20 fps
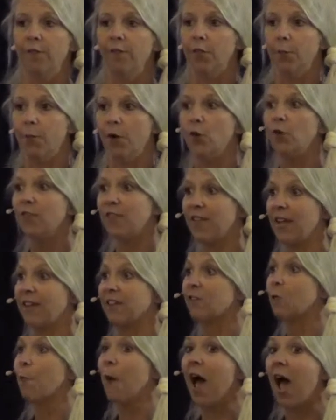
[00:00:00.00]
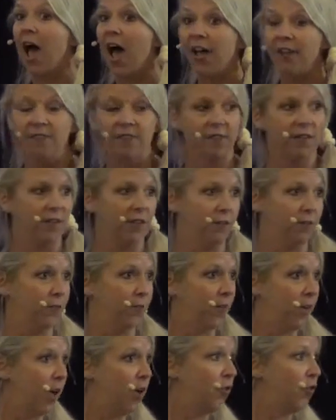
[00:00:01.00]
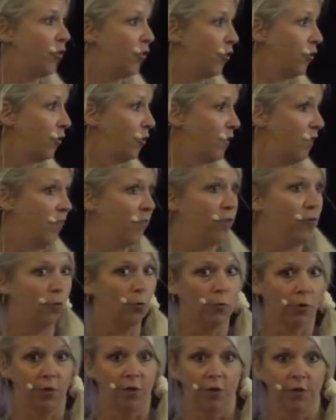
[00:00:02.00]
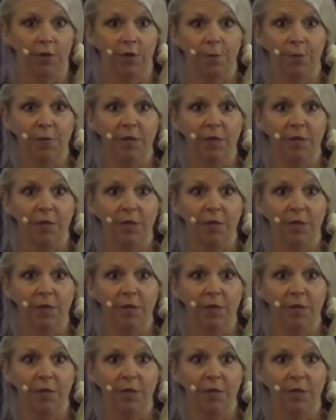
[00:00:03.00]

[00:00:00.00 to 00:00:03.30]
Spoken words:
of the most sex-positive cultures in the world.